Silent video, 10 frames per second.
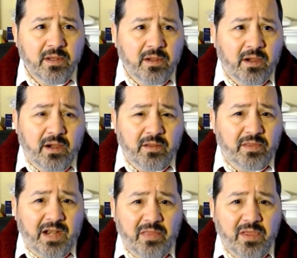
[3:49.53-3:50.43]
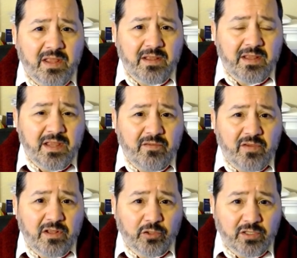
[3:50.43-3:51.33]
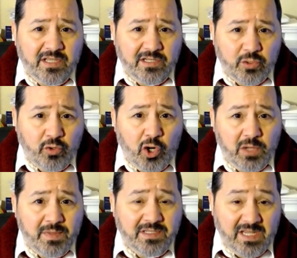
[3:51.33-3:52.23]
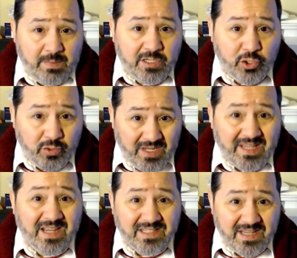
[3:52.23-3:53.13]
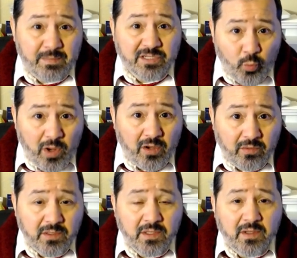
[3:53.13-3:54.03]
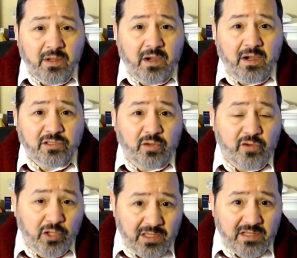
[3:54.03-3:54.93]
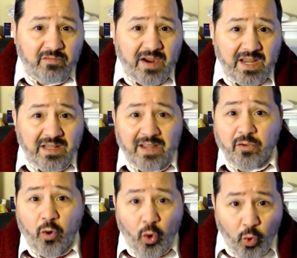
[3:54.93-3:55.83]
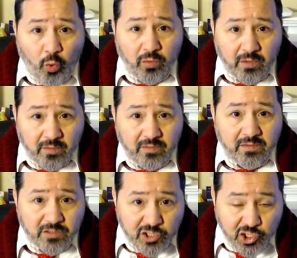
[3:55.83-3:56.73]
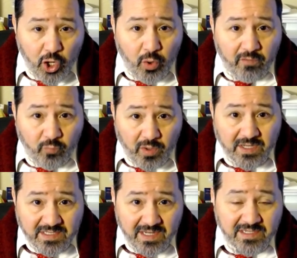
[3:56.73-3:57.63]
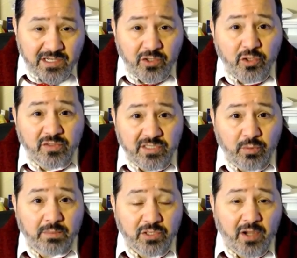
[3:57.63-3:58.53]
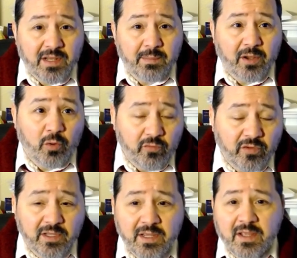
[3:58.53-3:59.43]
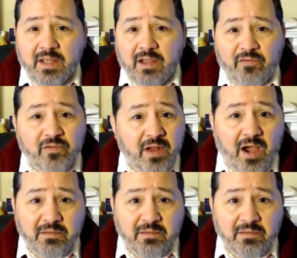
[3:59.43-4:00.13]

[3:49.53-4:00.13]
that I think if he looks at his own arguments, it can be turned against him as well. So if you look at the dividing line, the whole show of what he says here, you'll see what I'm talking about, hopefully. If not,